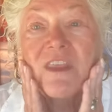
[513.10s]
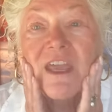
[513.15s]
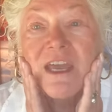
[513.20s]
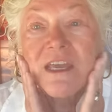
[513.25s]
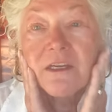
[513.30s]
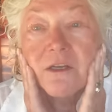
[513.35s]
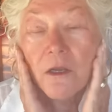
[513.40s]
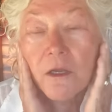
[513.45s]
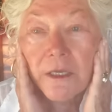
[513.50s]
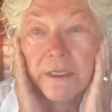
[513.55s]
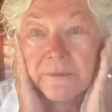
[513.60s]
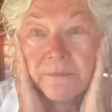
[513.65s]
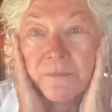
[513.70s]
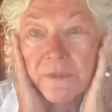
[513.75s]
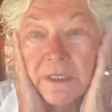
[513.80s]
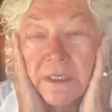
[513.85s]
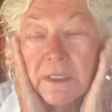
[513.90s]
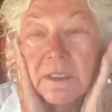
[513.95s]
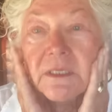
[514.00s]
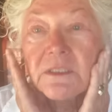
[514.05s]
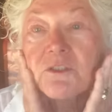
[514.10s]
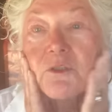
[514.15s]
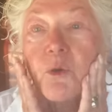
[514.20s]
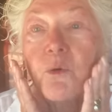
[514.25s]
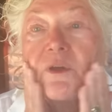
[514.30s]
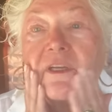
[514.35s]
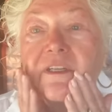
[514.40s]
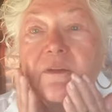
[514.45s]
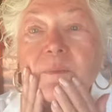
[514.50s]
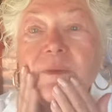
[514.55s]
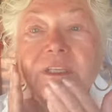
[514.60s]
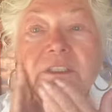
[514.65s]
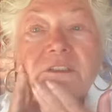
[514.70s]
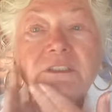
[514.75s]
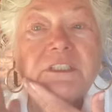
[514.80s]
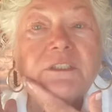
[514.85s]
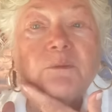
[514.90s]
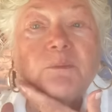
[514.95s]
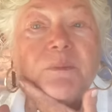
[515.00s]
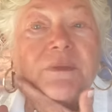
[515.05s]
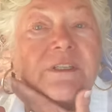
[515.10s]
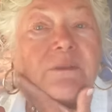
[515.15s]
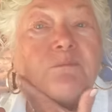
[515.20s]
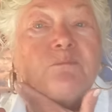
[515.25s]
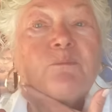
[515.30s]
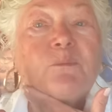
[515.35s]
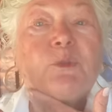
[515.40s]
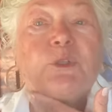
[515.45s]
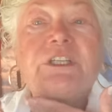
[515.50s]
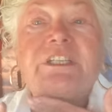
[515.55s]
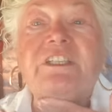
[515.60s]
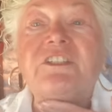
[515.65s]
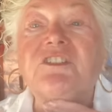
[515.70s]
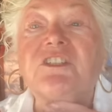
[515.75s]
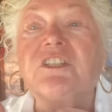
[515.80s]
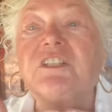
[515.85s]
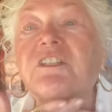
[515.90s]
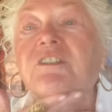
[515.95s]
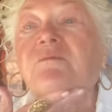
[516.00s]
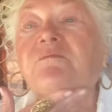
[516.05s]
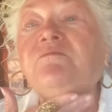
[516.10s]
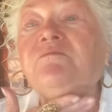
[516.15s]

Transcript: that on, it's going to be a little bit moist.